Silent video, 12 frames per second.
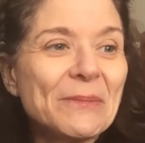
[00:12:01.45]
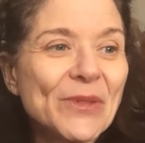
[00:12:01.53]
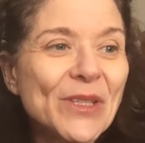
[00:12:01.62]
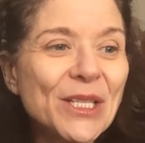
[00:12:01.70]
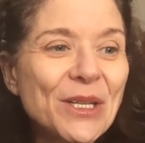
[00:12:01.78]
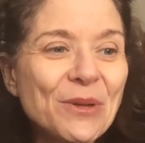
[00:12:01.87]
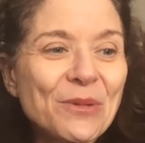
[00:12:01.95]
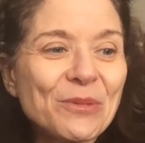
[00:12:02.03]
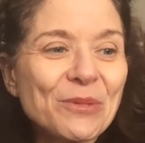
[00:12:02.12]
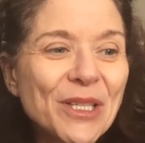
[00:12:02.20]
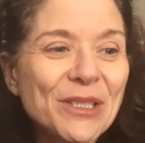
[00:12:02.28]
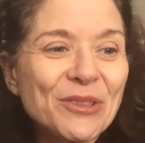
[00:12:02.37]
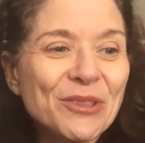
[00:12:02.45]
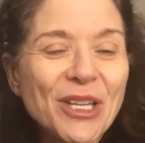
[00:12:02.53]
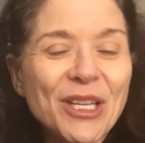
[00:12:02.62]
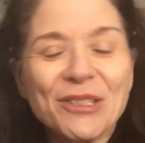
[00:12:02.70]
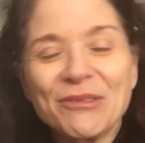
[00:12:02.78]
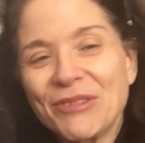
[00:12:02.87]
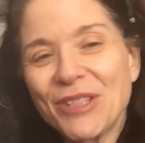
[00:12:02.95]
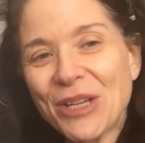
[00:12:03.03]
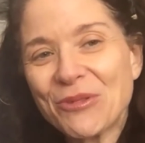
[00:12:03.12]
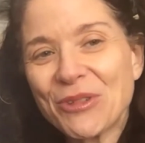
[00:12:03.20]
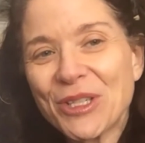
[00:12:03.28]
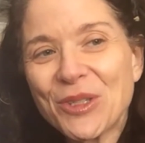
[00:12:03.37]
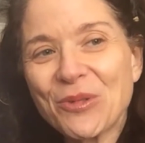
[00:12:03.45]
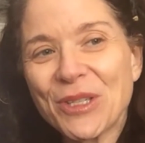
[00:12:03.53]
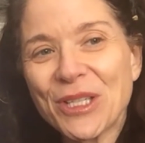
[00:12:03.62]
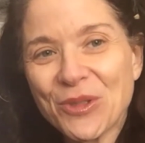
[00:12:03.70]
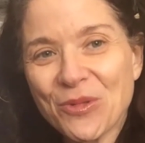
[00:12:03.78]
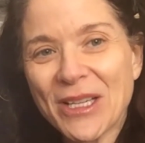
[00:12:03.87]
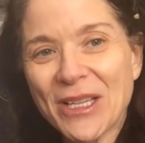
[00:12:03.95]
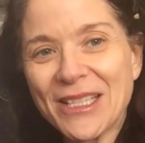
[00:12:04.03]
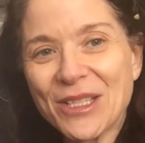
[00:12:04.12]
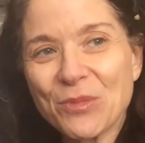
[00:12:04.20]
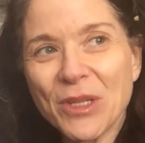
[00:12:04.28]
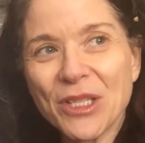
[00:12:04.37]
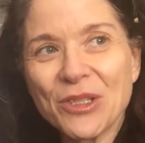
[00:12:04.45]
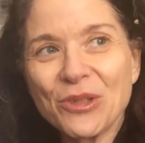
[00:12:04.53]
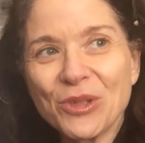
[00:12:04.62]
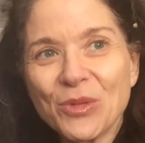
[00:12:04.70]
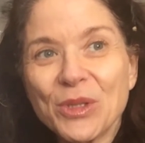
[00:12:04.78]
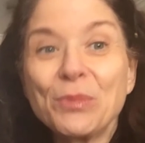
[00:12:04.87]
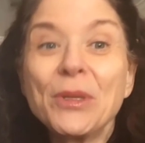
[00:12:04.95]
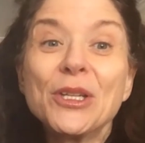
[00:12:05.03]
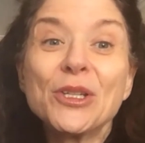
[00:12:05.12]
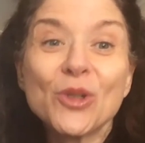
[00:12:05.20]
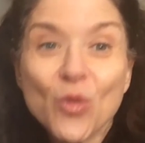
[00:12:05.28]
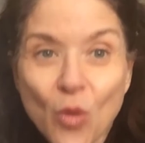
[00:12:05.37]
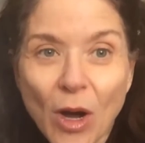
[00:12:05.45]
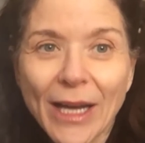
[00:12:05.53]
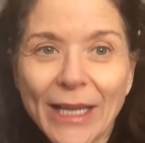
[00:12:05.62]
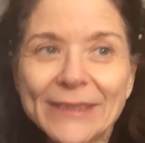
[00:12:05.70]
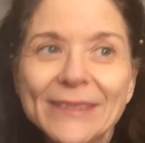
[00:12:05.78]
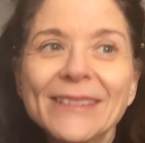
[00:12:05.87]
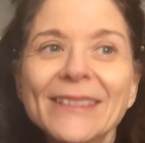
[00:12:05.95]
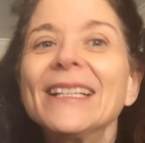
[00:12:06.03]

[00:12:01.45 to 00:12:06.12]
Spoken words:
In January 2020, the big news was Pure One,